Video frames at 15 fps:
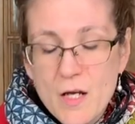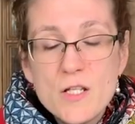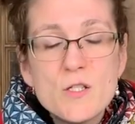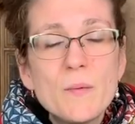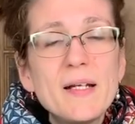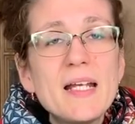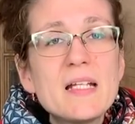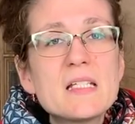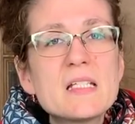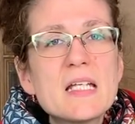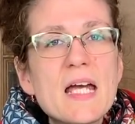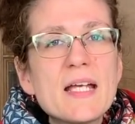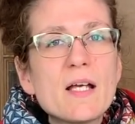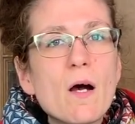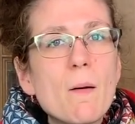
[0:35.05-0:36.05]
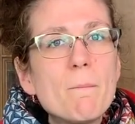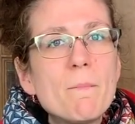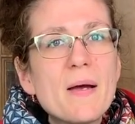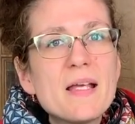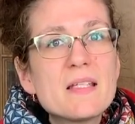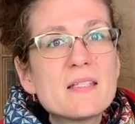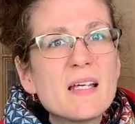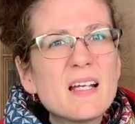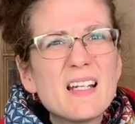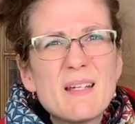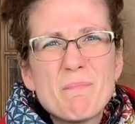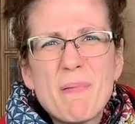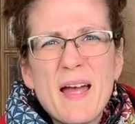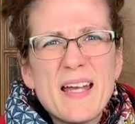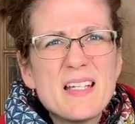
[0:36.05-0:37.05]
So we need to take our
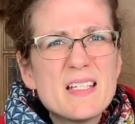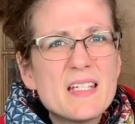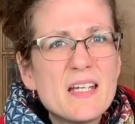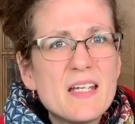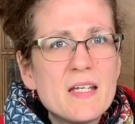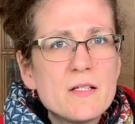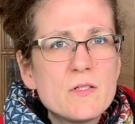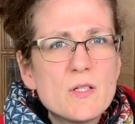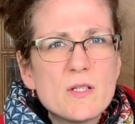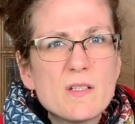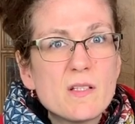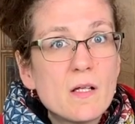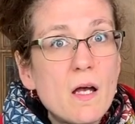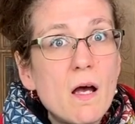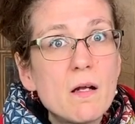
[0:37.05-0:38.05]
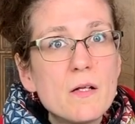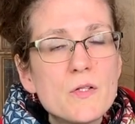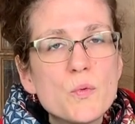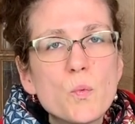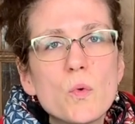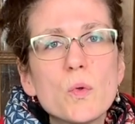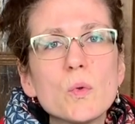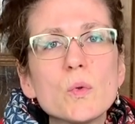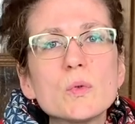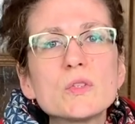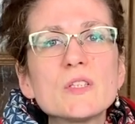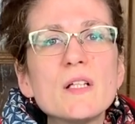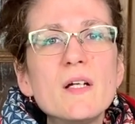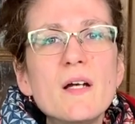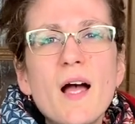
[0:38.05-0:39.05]
basically painted, just coloured walls
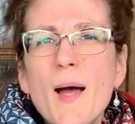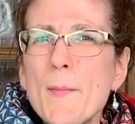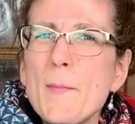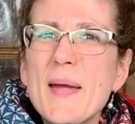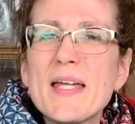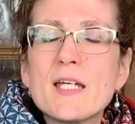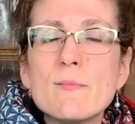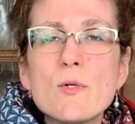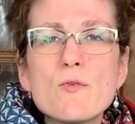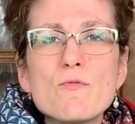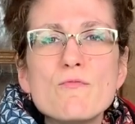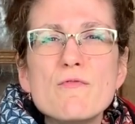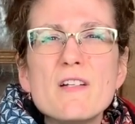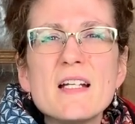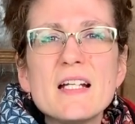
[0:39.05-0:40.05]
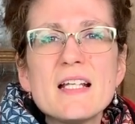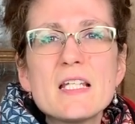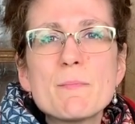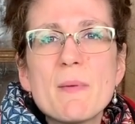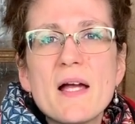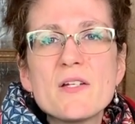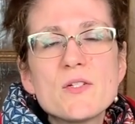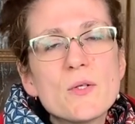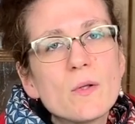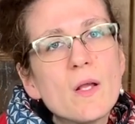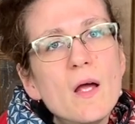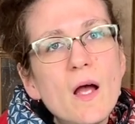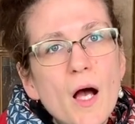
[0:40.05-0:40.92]
and make them look really special.